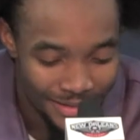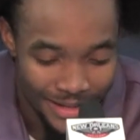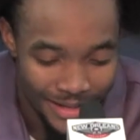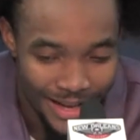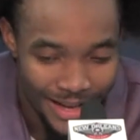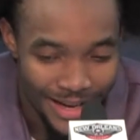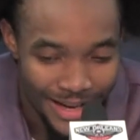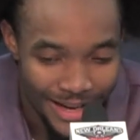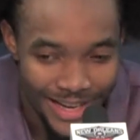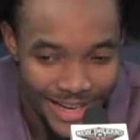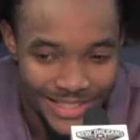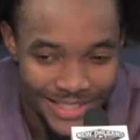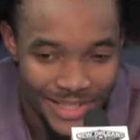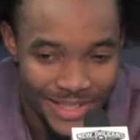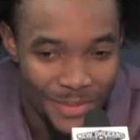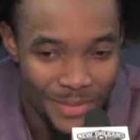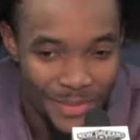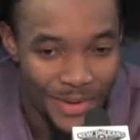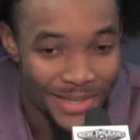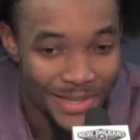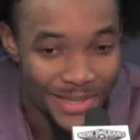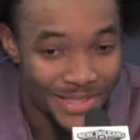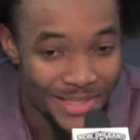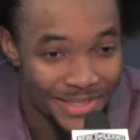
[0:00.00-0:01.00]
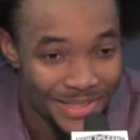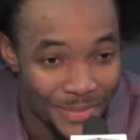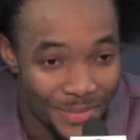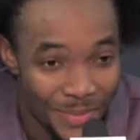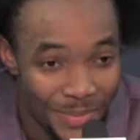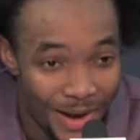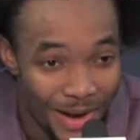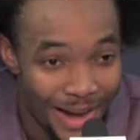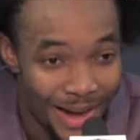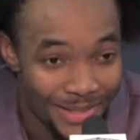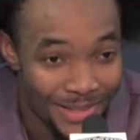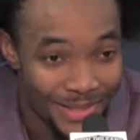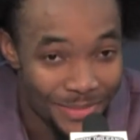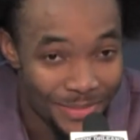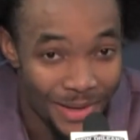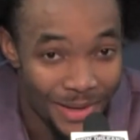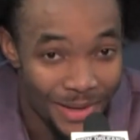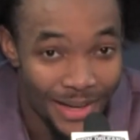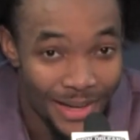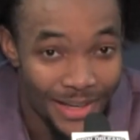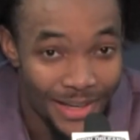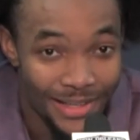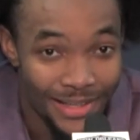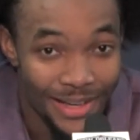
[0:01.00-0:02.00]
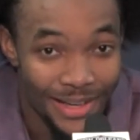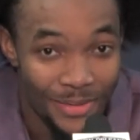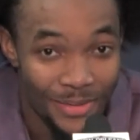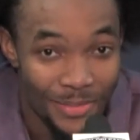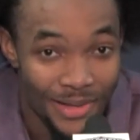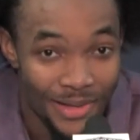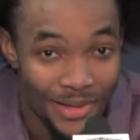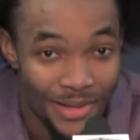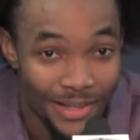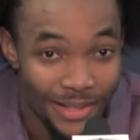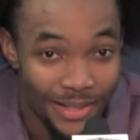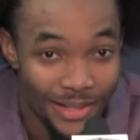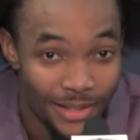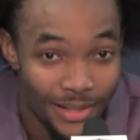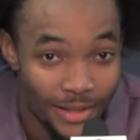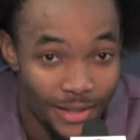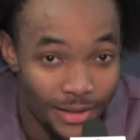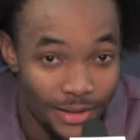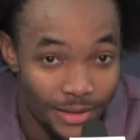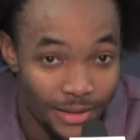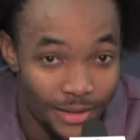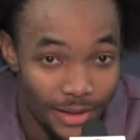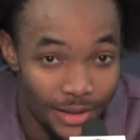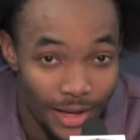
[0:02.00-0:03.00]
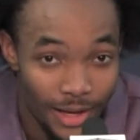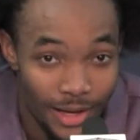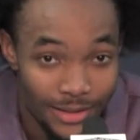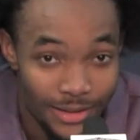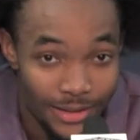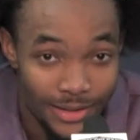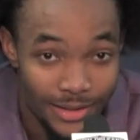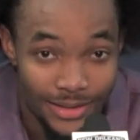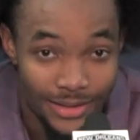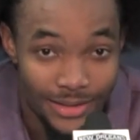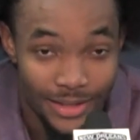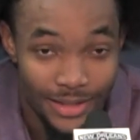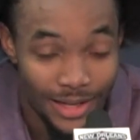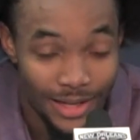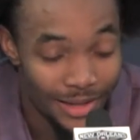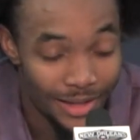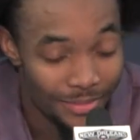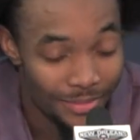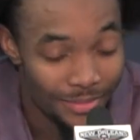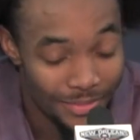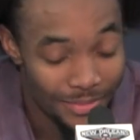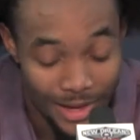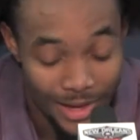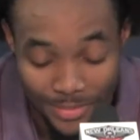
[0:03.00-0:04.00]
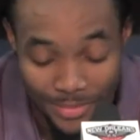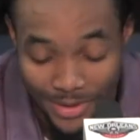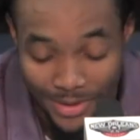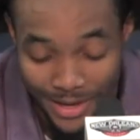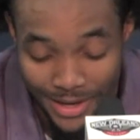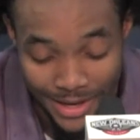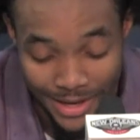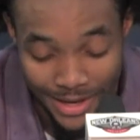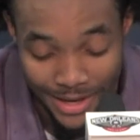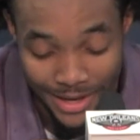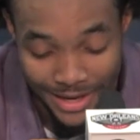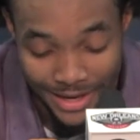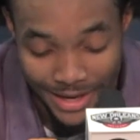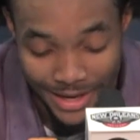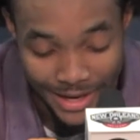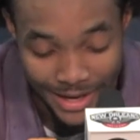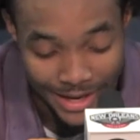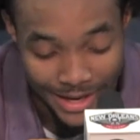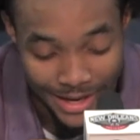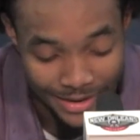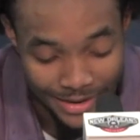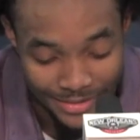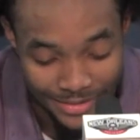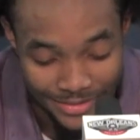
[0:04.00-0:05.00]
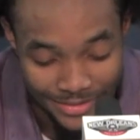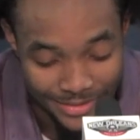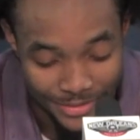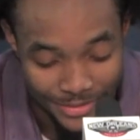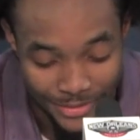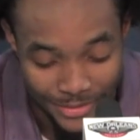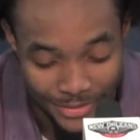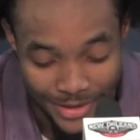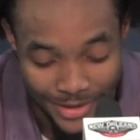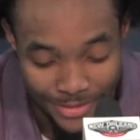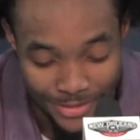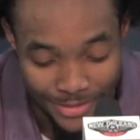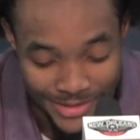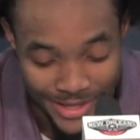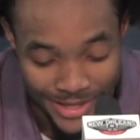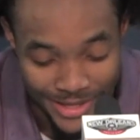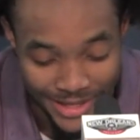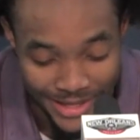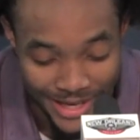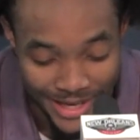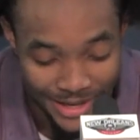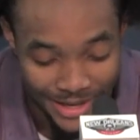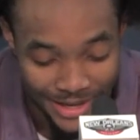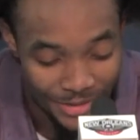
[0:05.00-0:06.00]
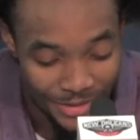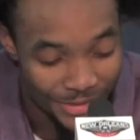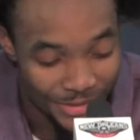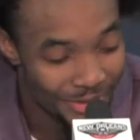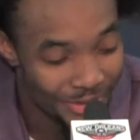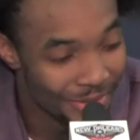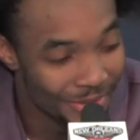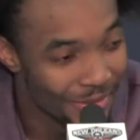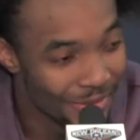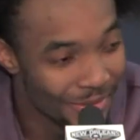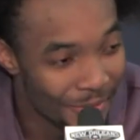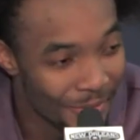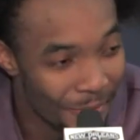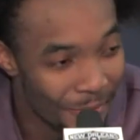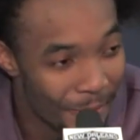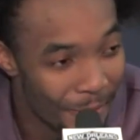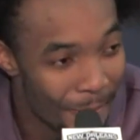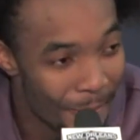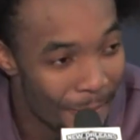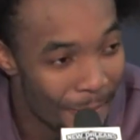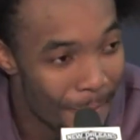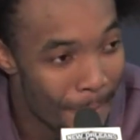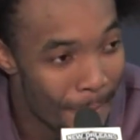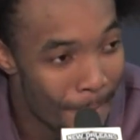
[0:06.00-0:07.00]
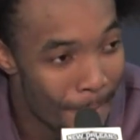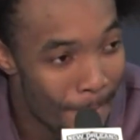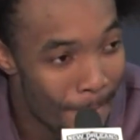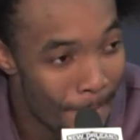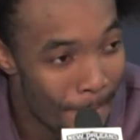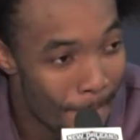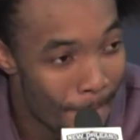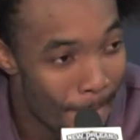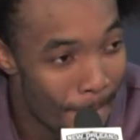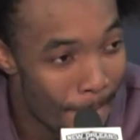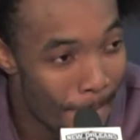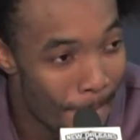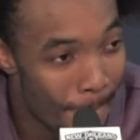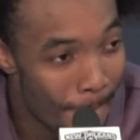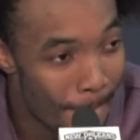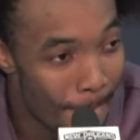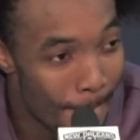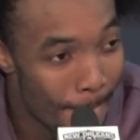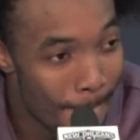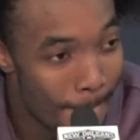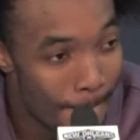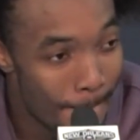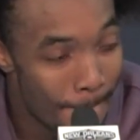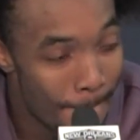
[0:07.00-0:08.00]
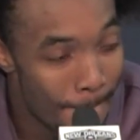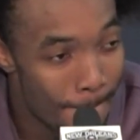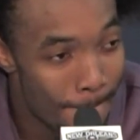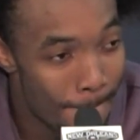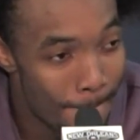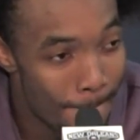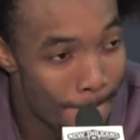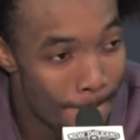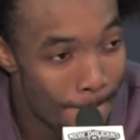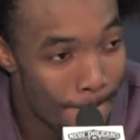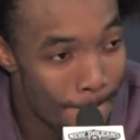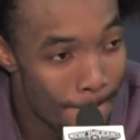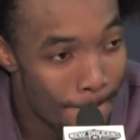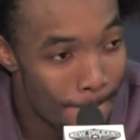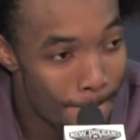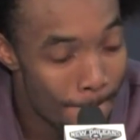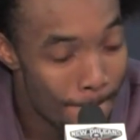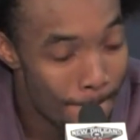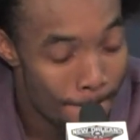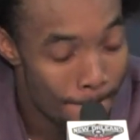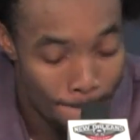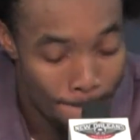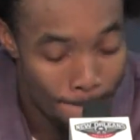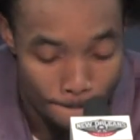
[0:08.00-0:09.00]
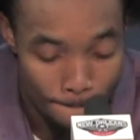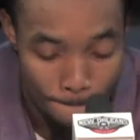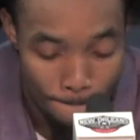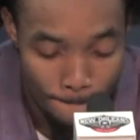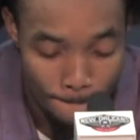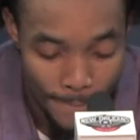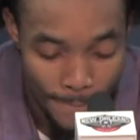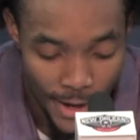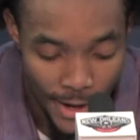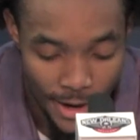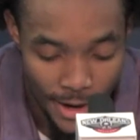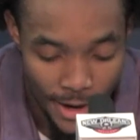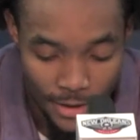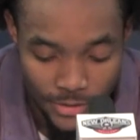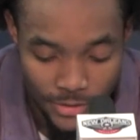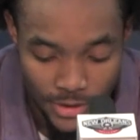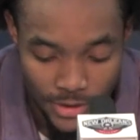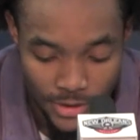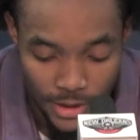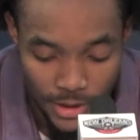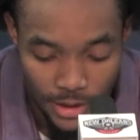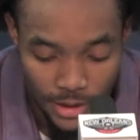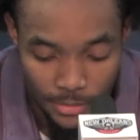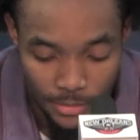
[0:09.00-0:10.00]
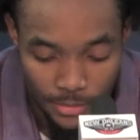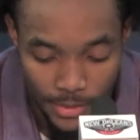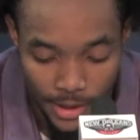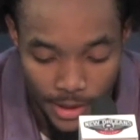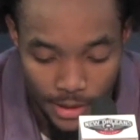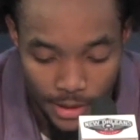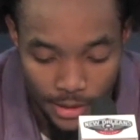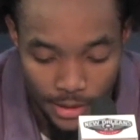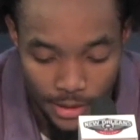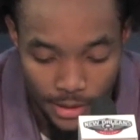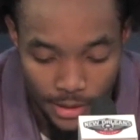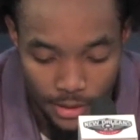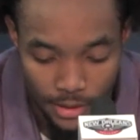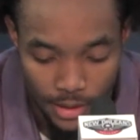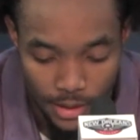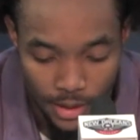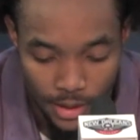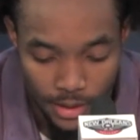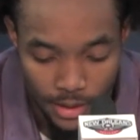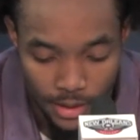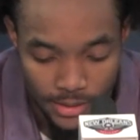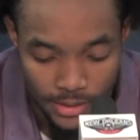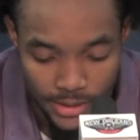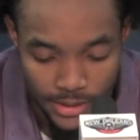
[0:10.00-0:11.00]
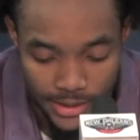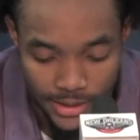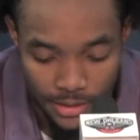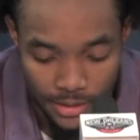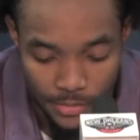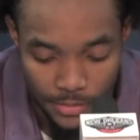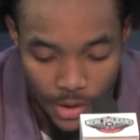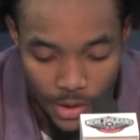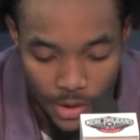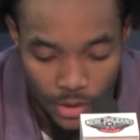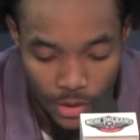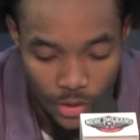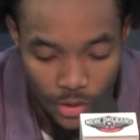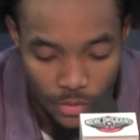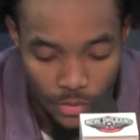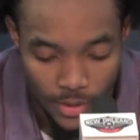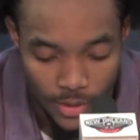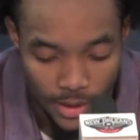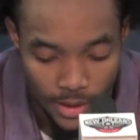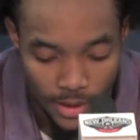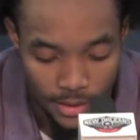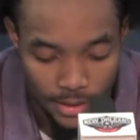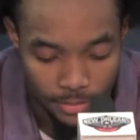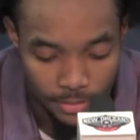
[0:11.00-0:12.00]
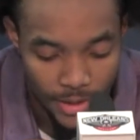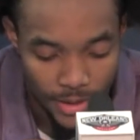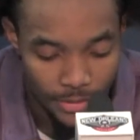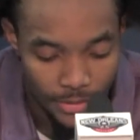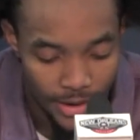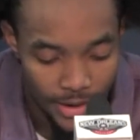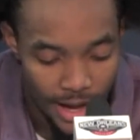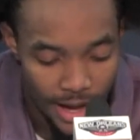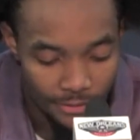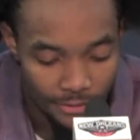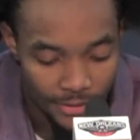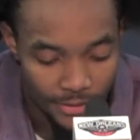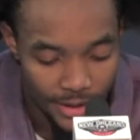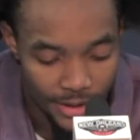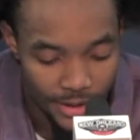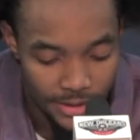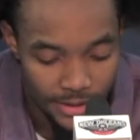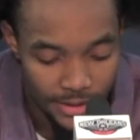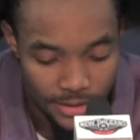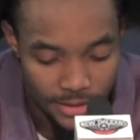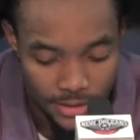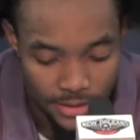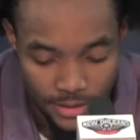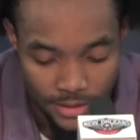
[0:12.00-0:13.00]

I guess everybody's just surprised by it now, but yeah, it's the same nappy head I had when I was at KU. How good did that one just feel for you? Oh, it was good, man. Just see the ball go in, play with confidence.